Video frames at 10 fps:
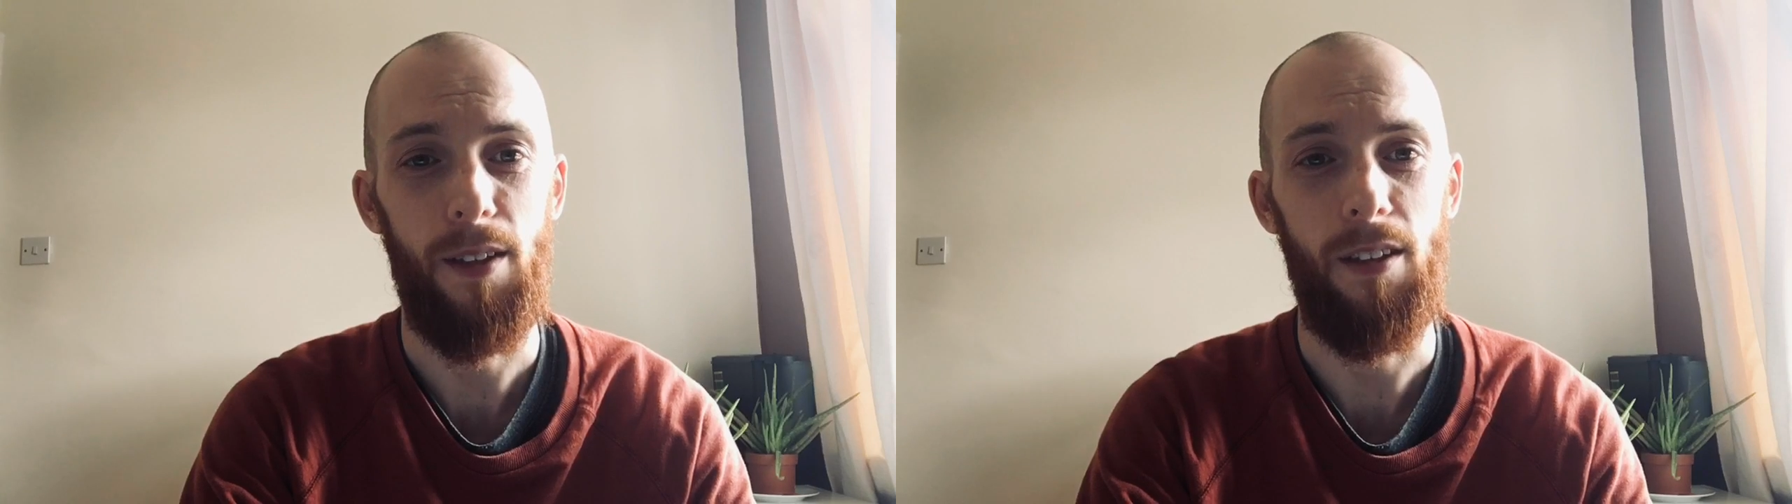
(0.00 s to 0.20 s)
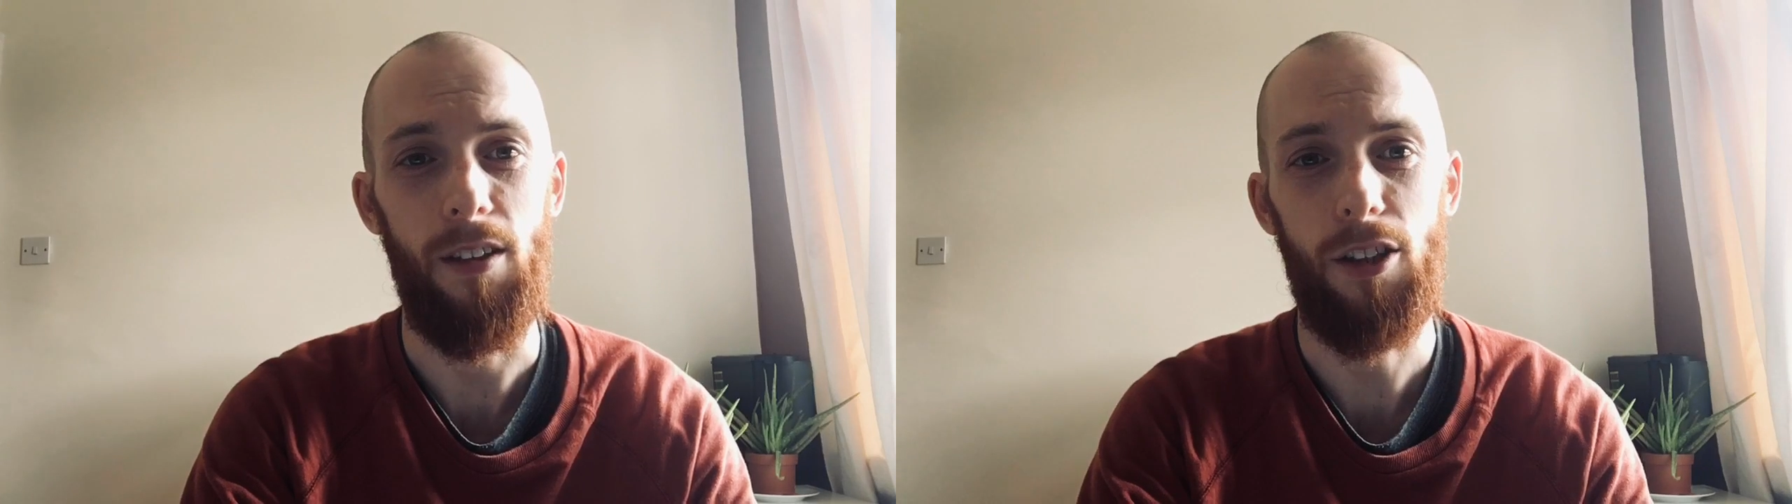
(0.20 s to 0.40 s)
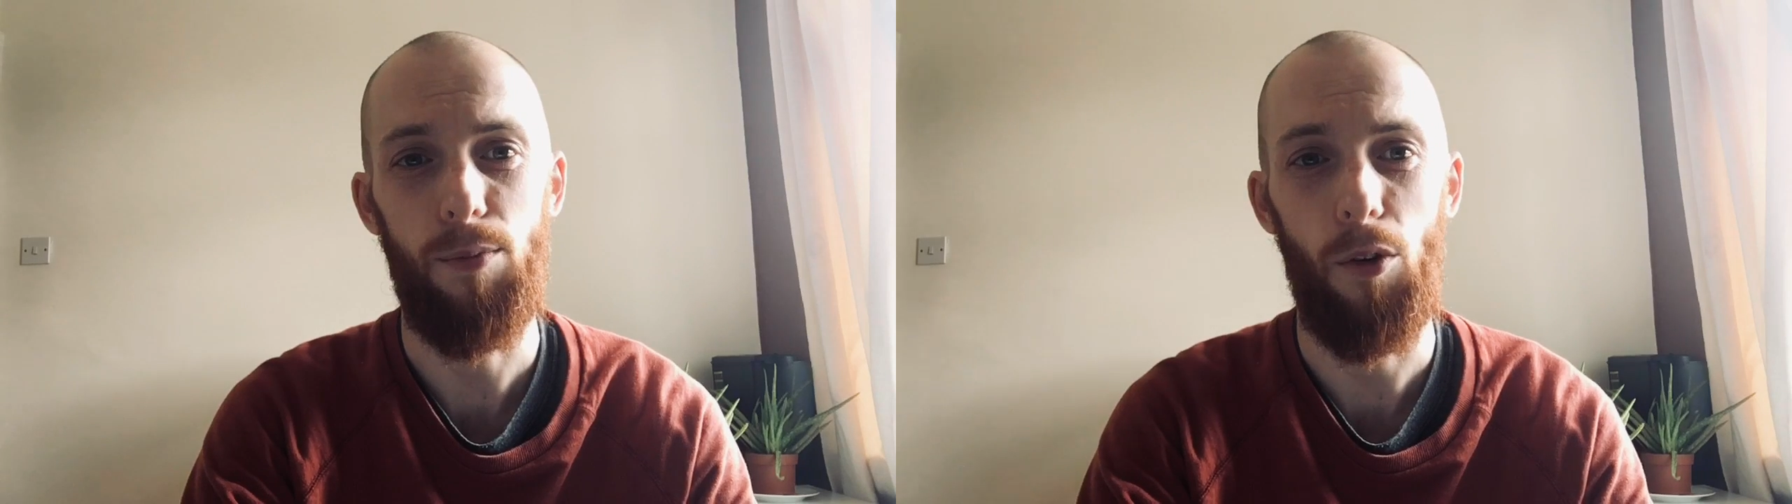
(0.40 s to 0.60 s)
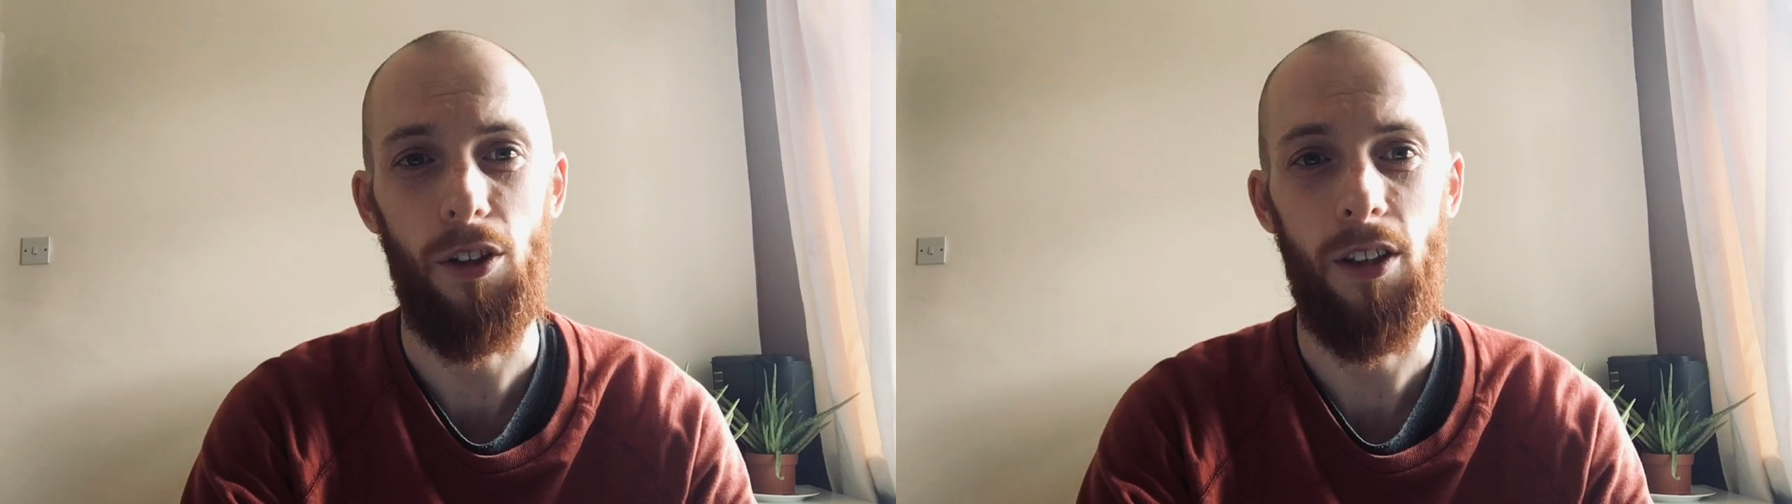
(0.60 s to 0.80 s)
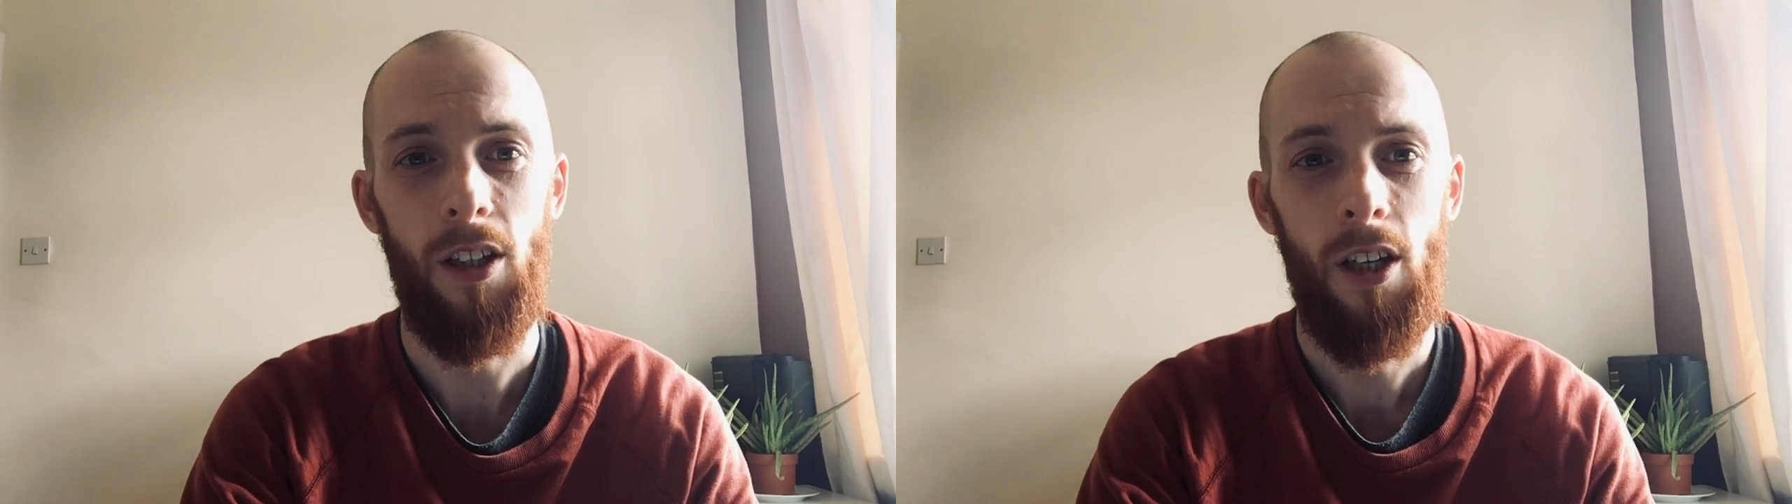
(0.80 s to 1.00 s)
And this
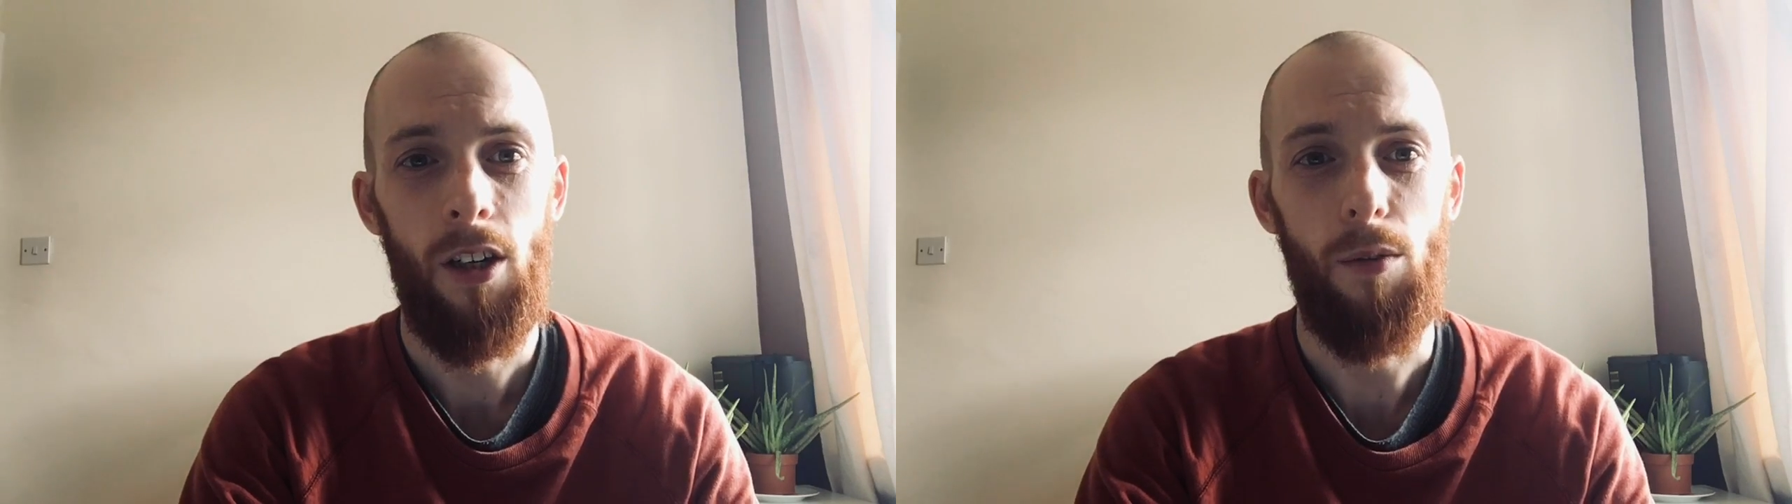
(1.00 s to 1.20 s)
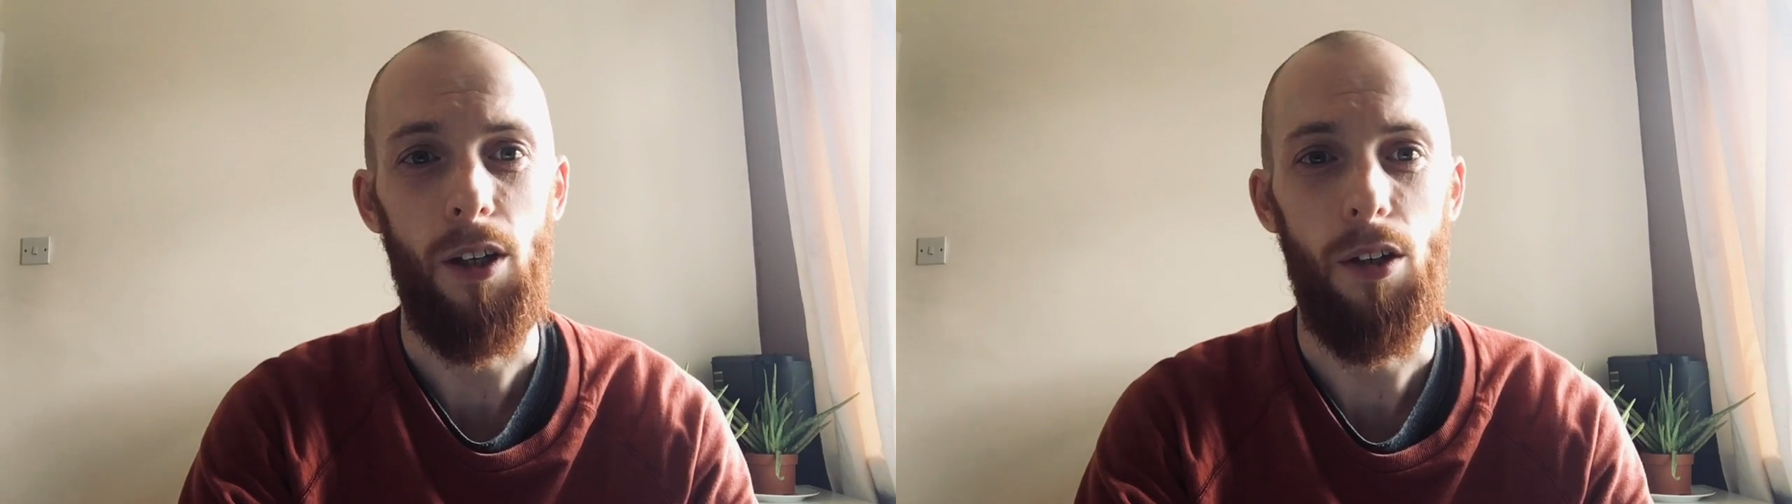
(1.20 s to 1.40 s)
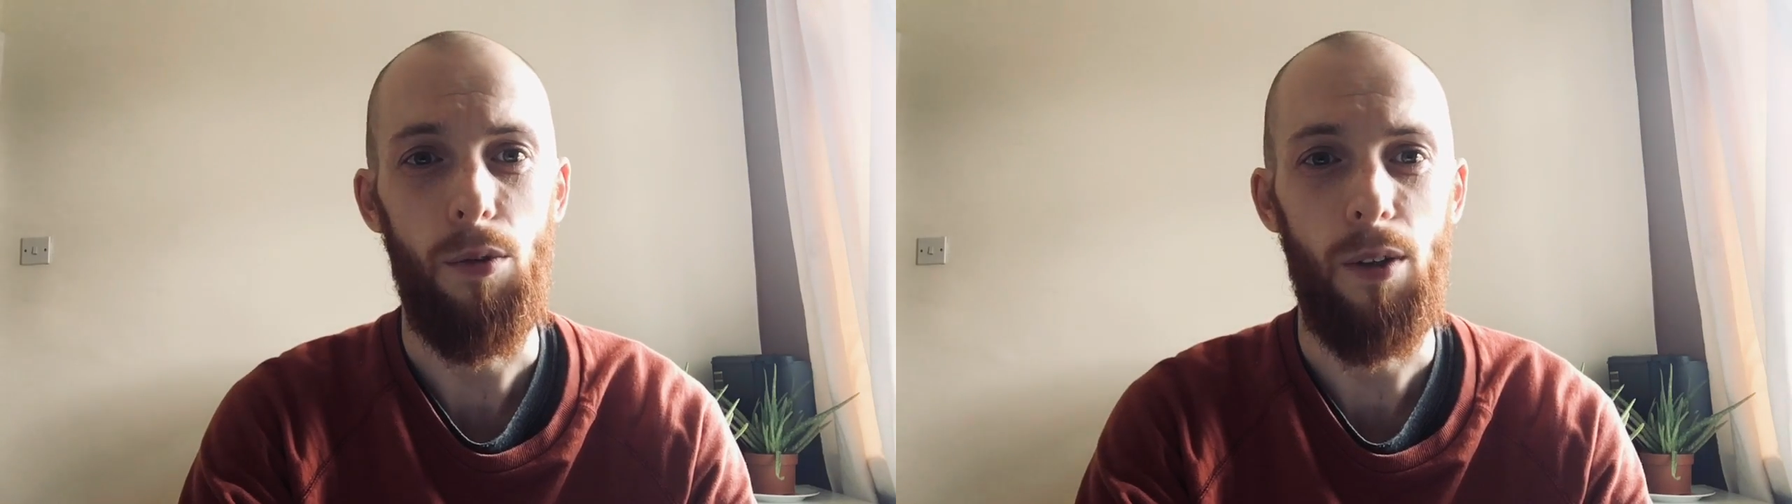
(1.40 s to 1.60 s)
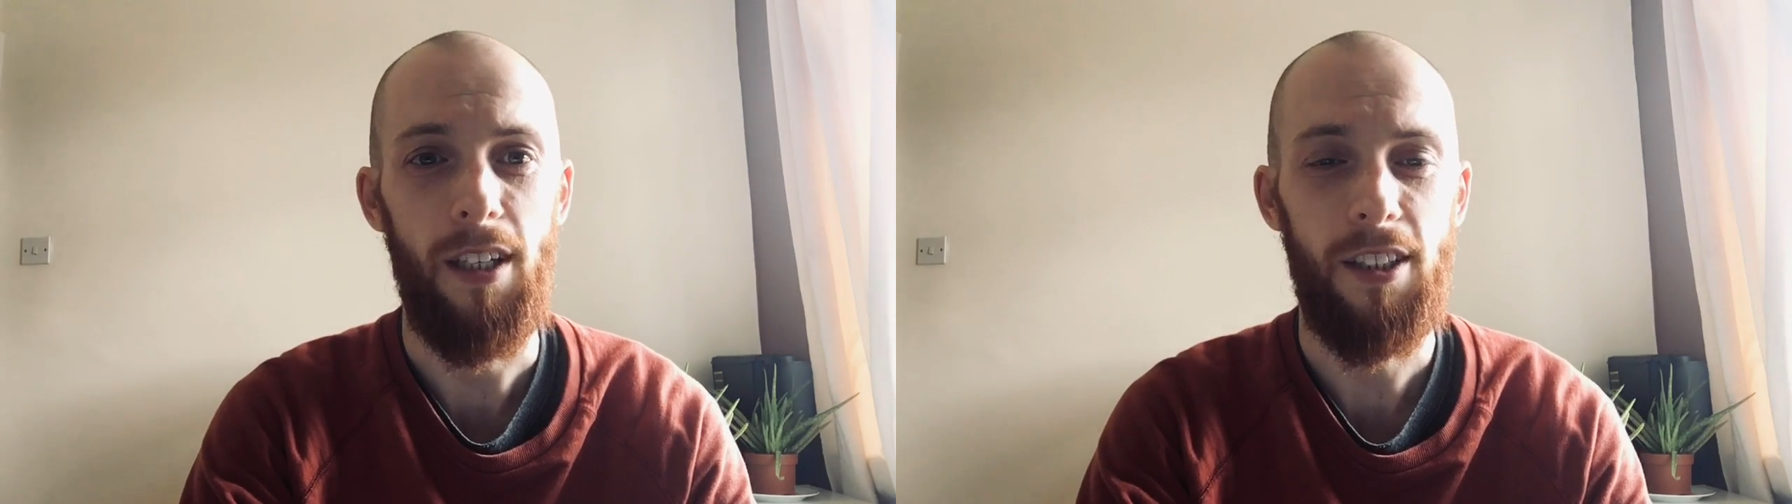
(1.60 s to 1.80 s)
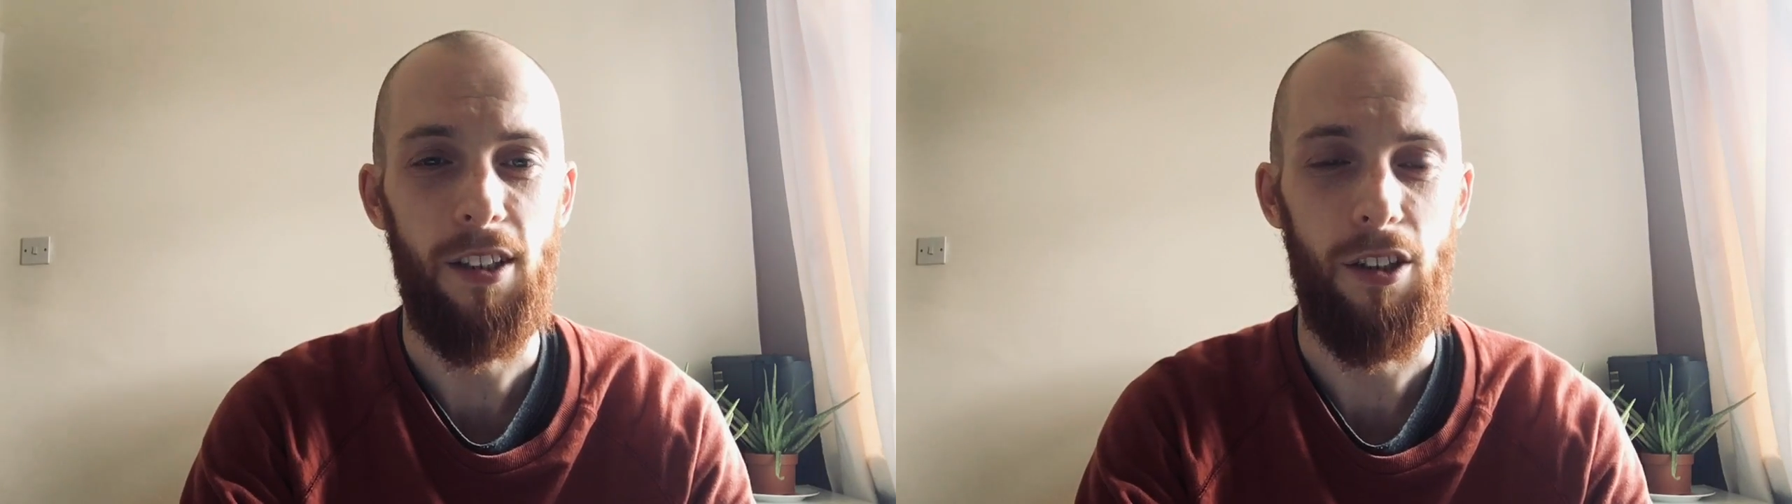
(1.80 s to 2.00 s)
morning we were
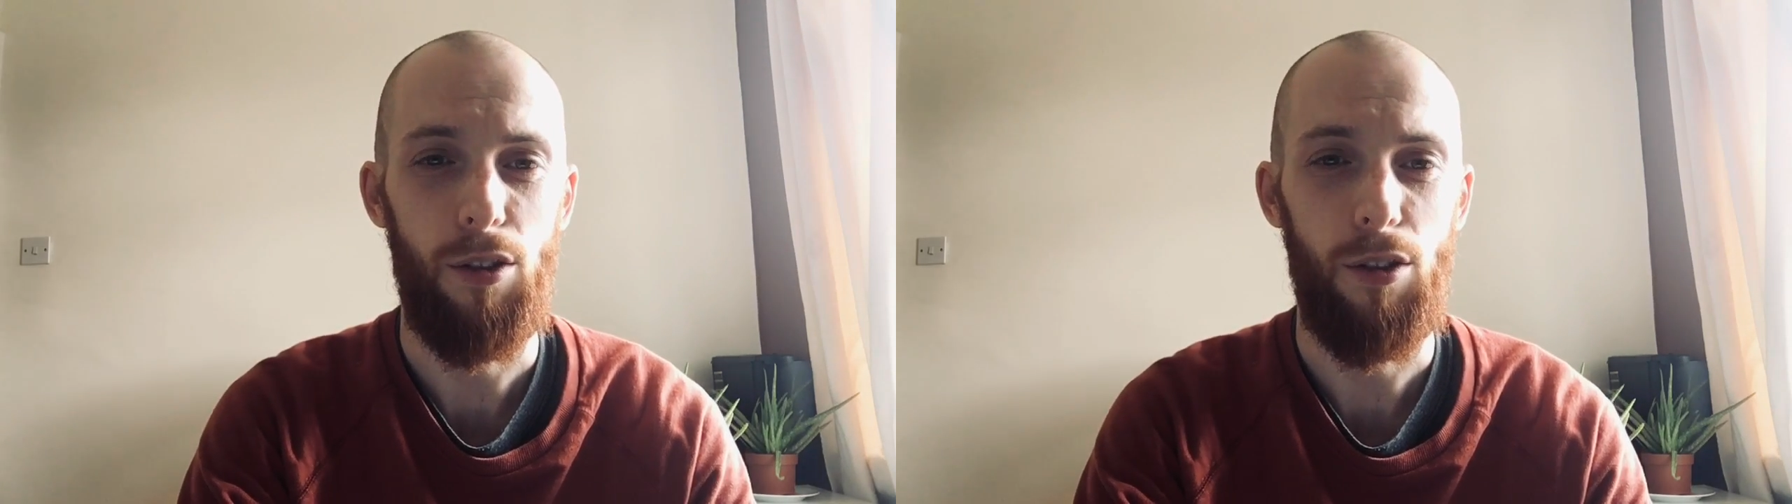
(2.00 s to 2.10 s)
listening